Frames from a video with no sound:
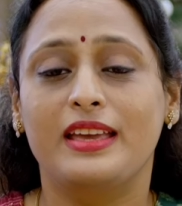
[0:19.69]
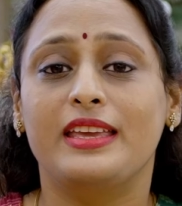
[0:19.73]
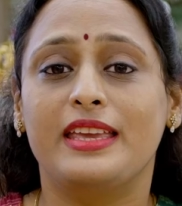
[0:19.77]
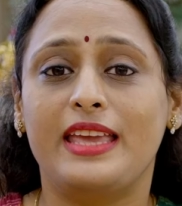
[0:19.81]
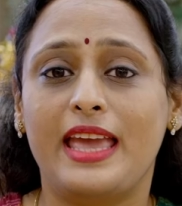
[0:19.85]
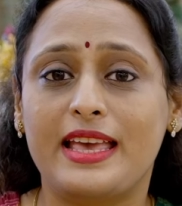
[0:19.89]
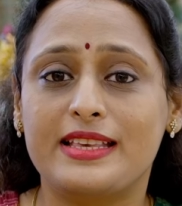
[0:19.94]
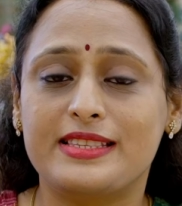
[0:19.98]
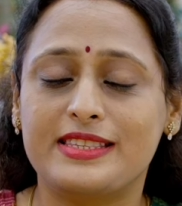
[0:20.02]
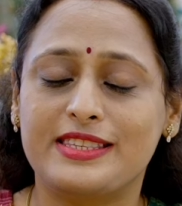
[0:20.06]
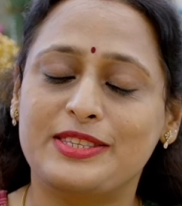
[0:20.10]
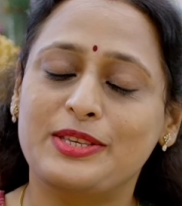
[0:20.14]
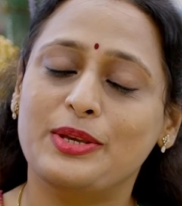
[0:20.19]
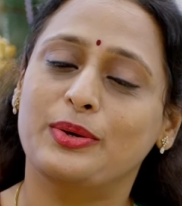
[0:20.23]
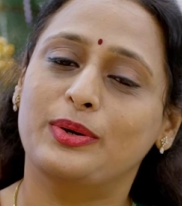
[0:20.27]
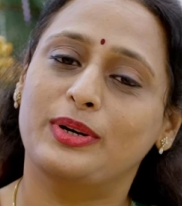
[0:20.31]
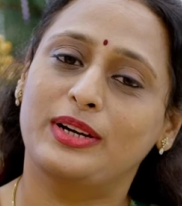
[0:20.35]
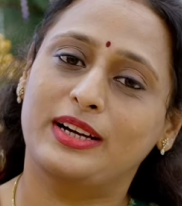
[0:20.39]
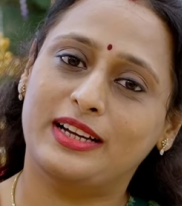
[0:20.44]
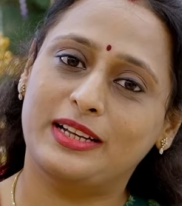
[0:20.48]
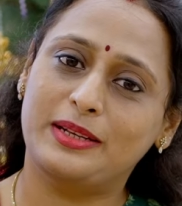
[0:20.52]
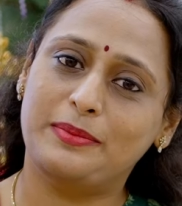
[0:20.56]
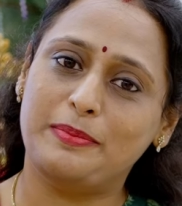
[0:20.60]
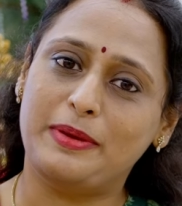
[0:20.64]
Yes, you
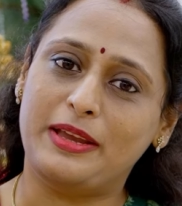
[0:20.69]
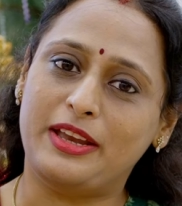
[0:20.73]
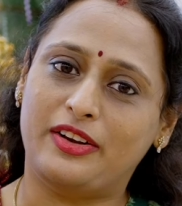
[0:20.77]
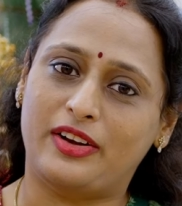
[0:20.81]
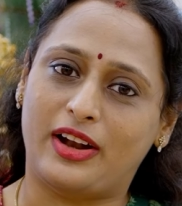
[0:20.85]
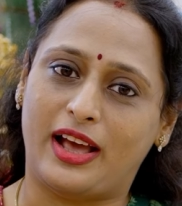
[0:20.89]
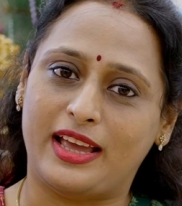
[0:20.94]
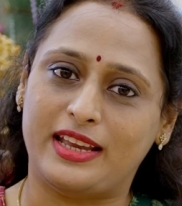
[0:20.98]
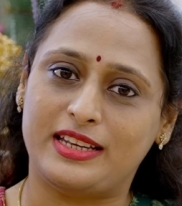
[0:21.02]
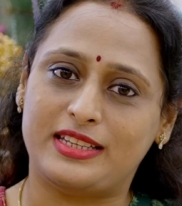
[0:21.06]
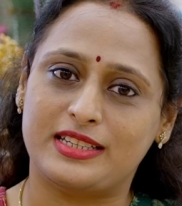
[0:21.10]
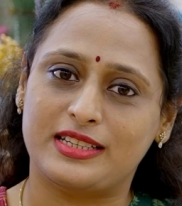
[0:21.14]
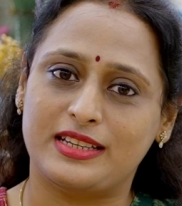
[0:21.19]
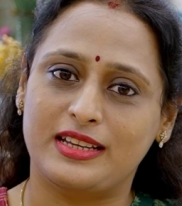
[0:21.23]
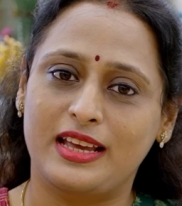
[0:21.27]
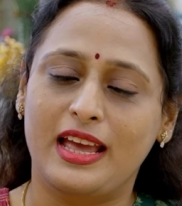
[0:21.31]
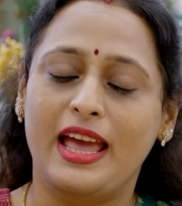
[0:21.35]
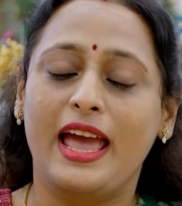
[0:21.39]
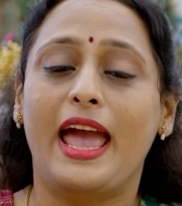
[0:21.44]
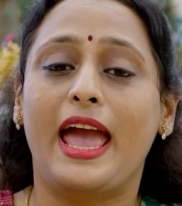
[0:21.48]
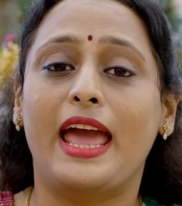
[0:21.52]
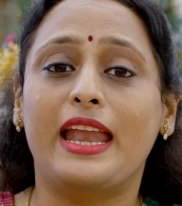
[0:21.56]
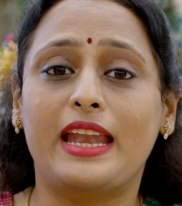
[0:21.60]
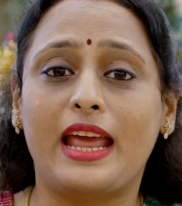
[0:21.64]
heard me right.
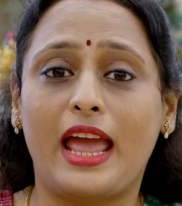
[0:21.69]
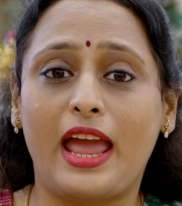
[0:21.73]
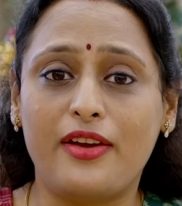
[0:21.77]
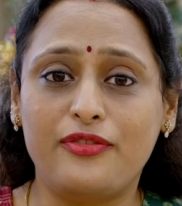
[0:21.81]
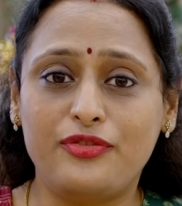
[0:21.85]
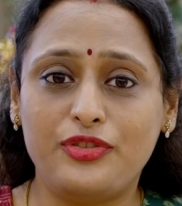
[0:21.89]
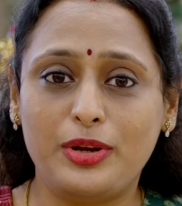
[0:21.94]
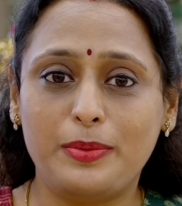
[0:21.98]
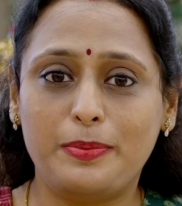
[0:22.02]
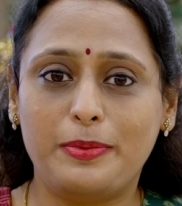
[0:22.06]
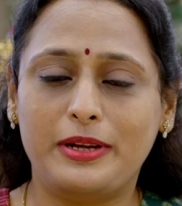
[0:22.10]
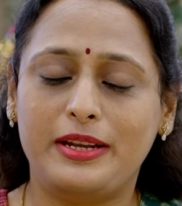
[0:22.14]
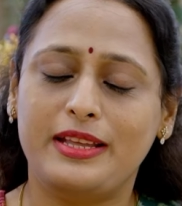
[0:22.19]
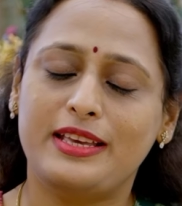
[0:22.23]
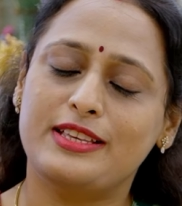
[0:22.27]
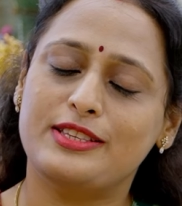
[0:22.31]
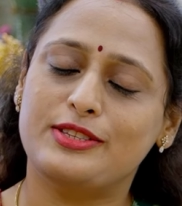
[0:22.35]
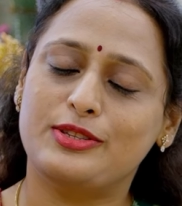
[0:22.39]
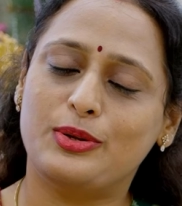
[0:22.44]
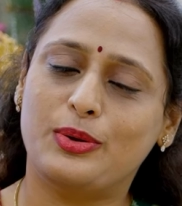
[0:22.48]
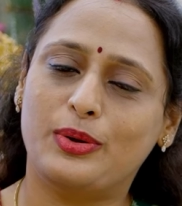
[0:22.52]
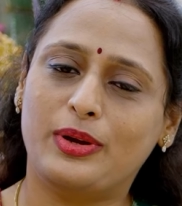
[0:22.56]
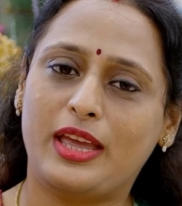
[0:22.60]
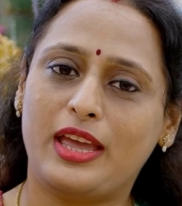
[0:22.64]
And everybody
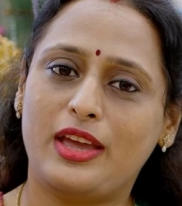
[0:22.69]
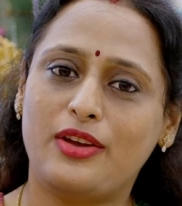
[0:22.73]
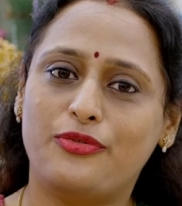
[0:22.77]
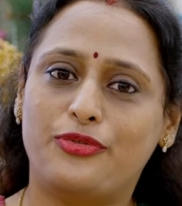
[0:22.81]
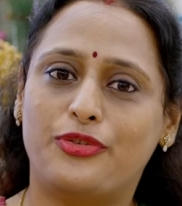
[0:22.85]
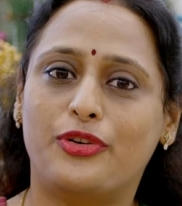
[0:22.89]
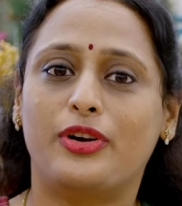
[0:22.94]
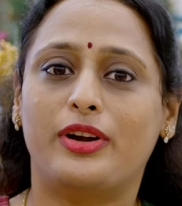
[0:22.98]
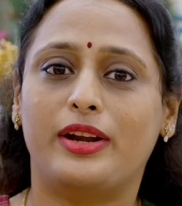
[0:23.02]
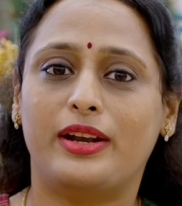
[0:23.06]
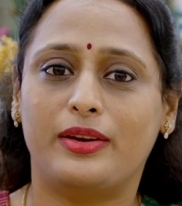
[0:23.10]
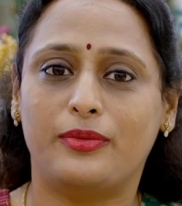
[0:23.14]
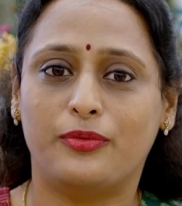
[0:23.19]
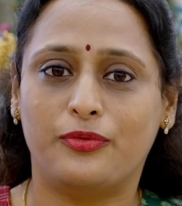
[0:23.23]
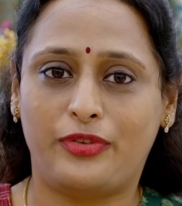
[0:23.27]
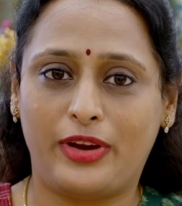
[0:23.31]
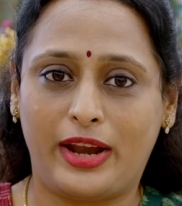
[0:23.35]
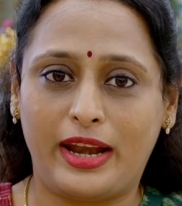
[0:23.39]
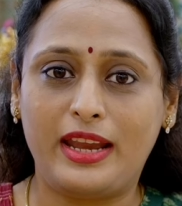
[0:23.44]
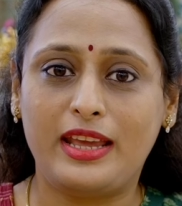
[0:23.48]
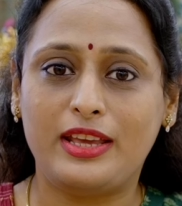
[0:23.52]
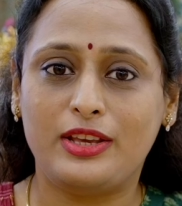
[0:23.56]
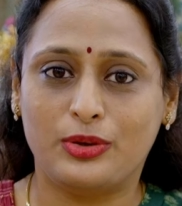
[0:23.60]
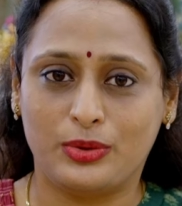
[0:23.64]
is looking for
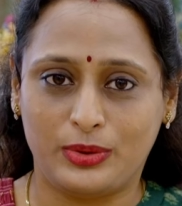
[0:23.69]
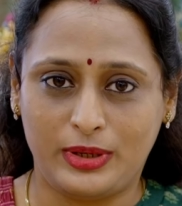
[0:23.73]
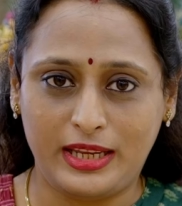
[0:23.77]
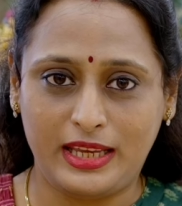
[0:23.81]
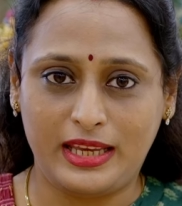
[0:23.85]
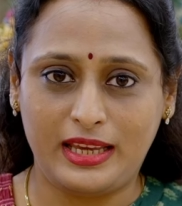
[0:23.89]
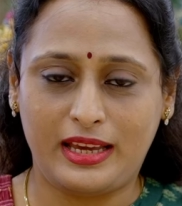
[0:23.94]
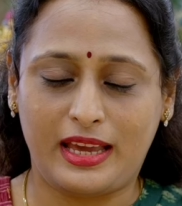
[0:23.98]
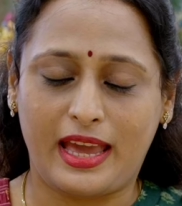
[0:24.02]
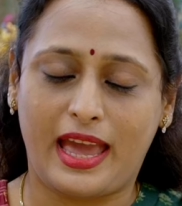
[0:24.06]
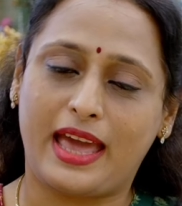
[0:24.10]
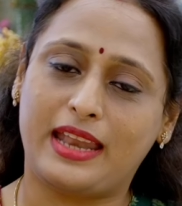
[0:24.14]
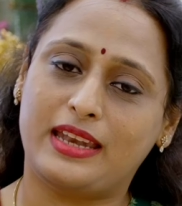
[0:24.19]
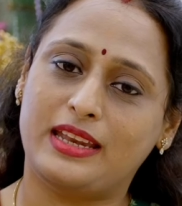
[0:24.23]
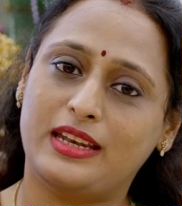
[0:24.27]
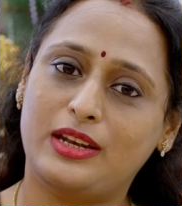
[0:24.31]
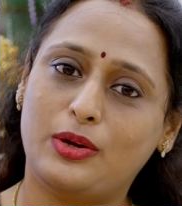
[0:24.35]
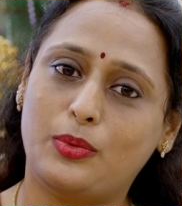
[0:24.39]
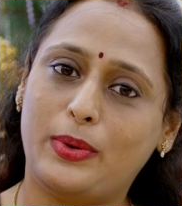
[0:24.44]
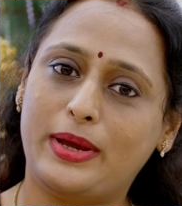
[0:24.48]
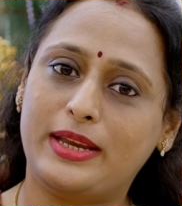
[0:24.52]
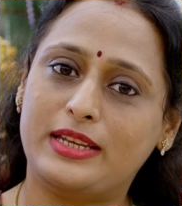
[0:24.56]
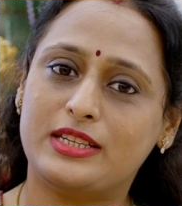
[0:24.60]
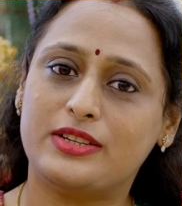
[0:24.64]
very unique and
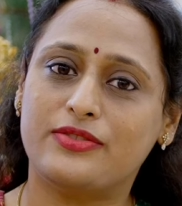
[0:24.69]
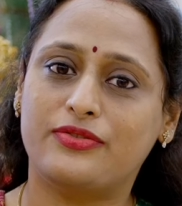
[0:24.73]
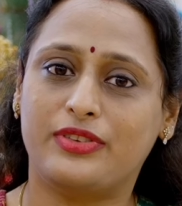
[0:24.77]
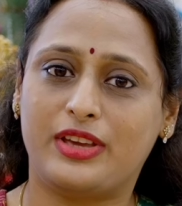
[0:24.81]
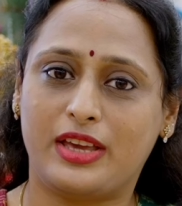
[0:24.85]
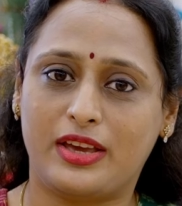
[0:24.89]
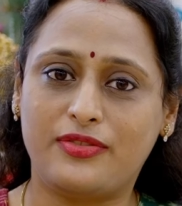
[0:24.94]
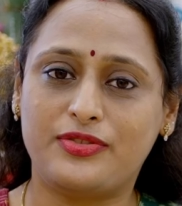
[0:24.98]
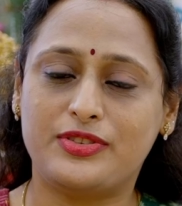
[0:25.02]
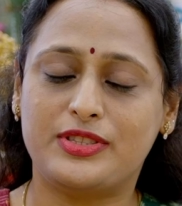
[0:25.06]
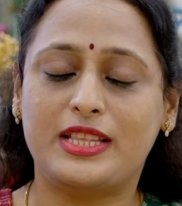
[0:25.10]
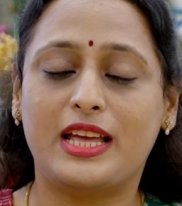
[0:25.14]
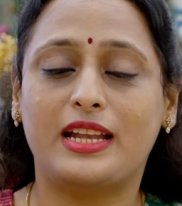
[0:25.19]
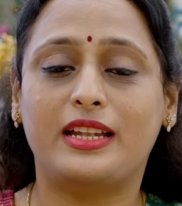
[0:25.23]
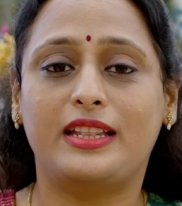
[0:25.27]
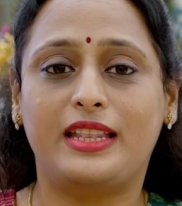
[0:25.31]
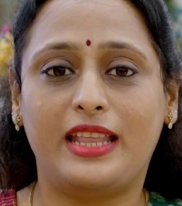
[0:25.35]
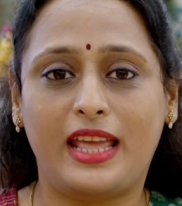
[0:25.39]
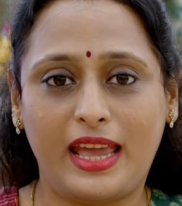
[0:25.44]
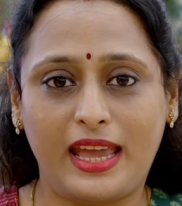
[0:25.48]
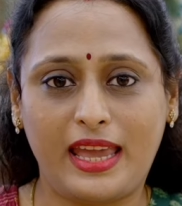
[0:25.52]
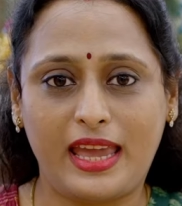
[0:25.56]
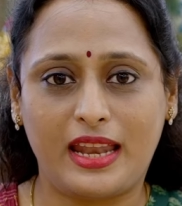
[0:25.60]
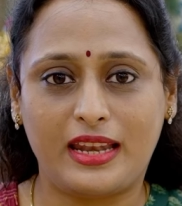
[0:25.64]
innovative gifts that
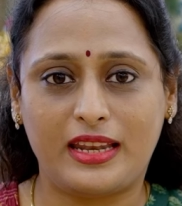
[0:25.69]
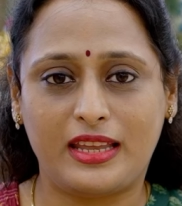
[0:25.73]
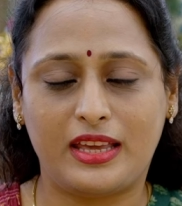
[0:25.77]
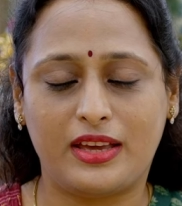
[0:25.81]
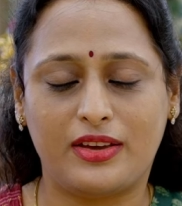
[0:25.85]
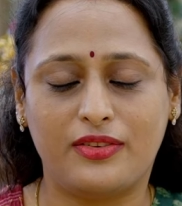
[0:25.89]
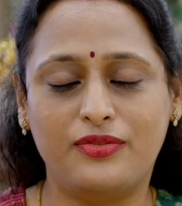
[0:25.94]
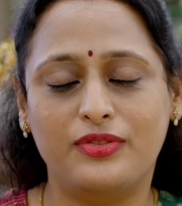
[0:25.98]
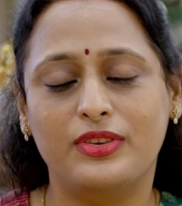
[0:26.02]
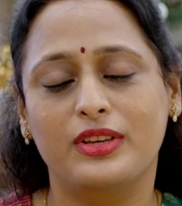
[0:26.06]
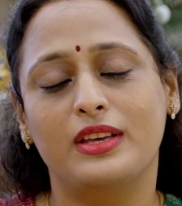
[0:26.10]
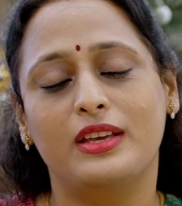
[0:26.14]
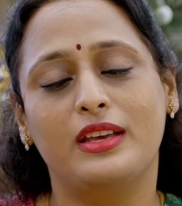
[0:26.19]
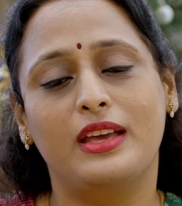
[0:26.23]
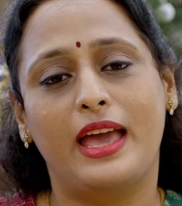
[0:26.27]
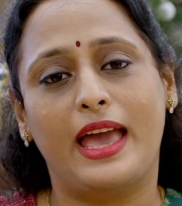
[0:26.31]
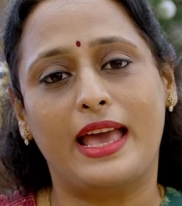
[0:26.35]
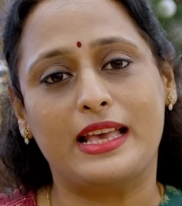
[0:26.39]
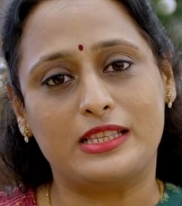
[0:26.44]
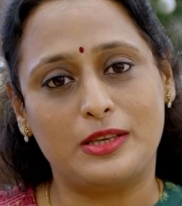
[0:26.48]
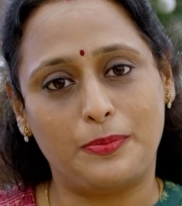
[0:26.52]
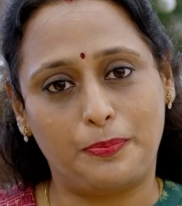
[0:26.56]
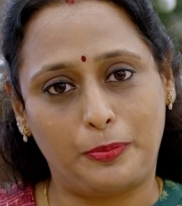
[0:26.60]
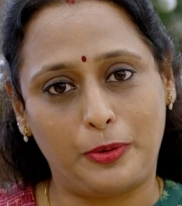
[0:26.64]
they can give
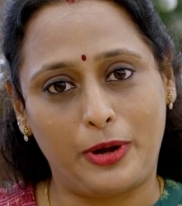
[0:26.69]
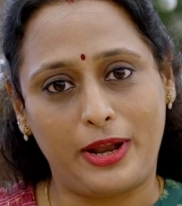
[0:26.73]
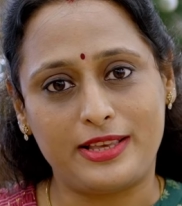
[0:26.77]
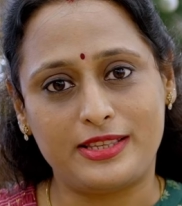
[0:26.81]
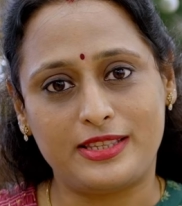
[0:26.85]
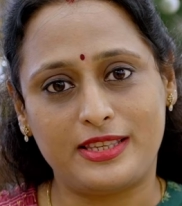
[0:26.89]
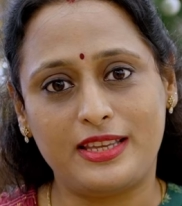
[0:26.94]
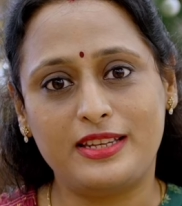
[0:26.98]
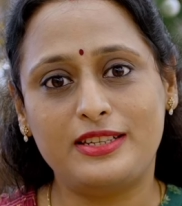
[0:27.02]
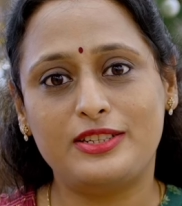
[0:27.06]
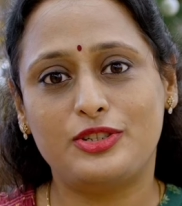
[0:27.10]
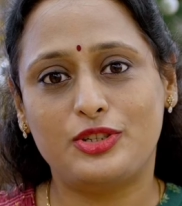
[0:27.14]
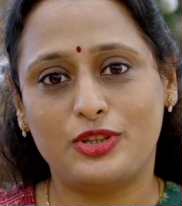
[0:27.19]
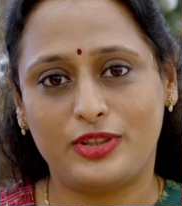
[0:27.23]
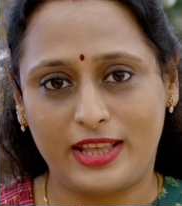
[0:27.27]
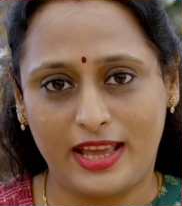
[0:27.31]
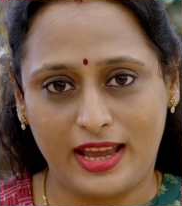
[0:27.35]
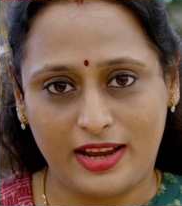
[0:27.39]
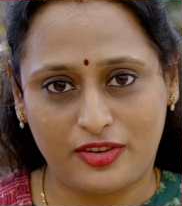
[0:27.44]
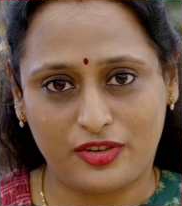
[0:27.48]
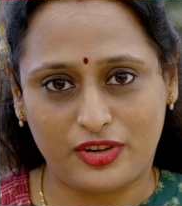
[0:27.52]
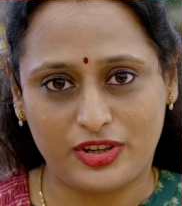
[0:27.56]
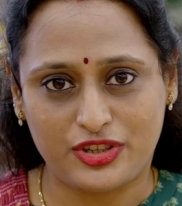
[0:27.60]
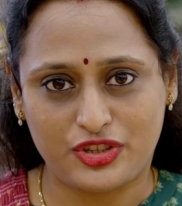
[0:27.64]
as a present to
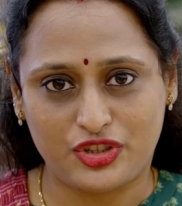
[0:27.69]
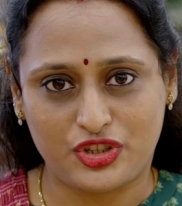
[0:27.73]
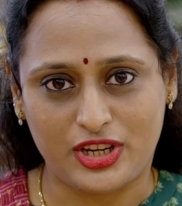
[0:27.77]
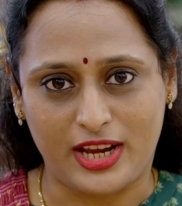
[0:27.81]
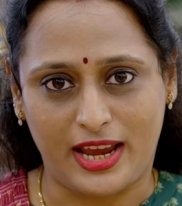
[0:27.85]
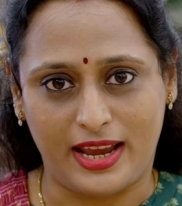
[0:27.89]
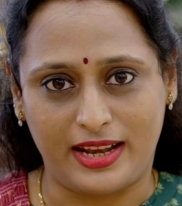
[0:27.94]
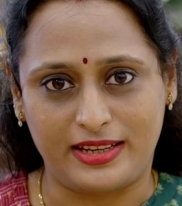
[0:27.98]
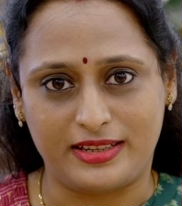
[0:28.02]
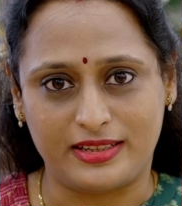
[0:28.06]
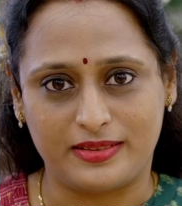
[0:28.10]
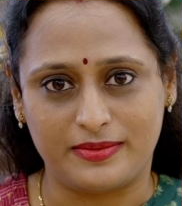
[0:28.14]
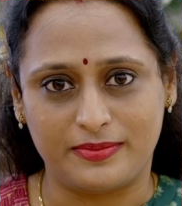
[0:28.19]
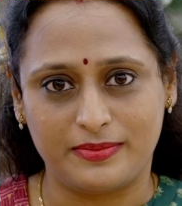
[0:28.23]
their Christ child.